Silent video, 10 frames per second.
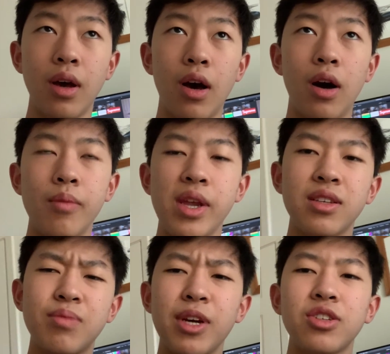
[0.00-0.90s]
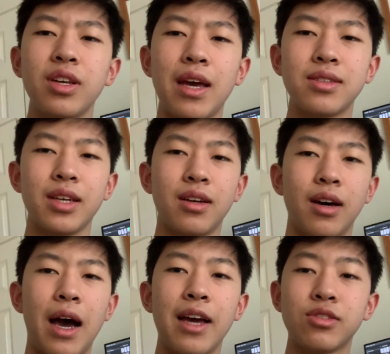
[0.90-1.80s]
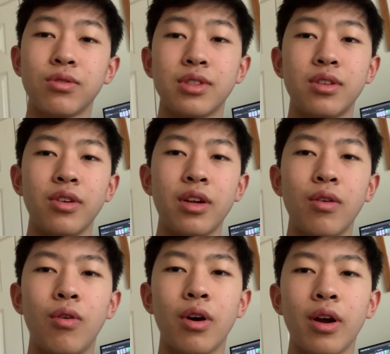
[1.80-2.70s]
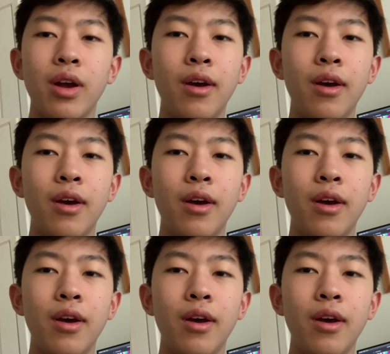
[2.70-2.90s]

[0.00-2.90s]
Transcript: And especially as a high school student or